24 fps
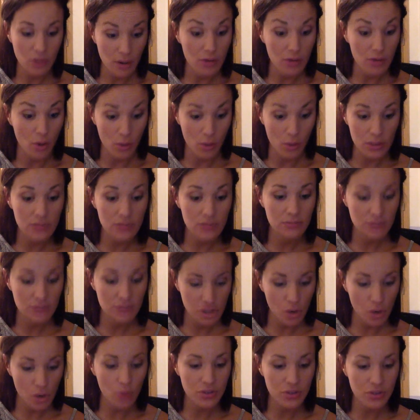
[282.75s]
going,
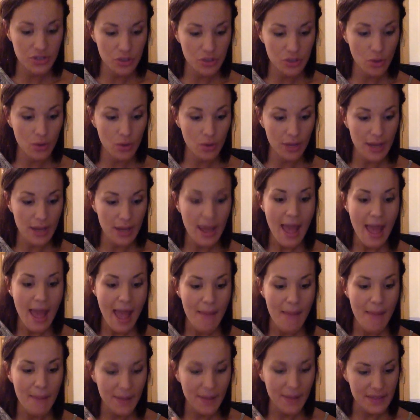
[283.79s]
scrolling,
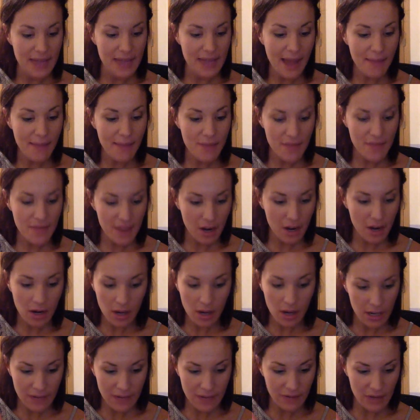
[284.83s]
and by the time that they're
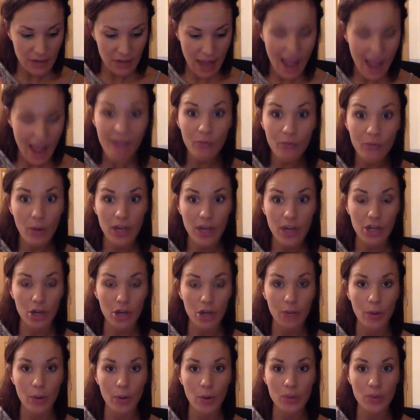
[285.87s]
even halfway to
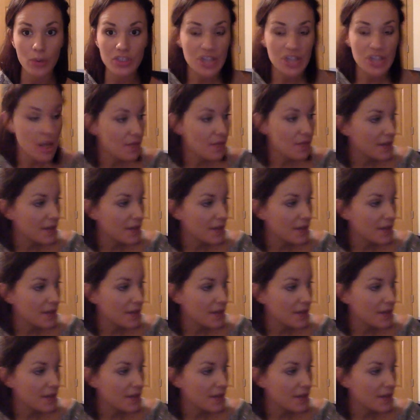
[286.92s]
your post,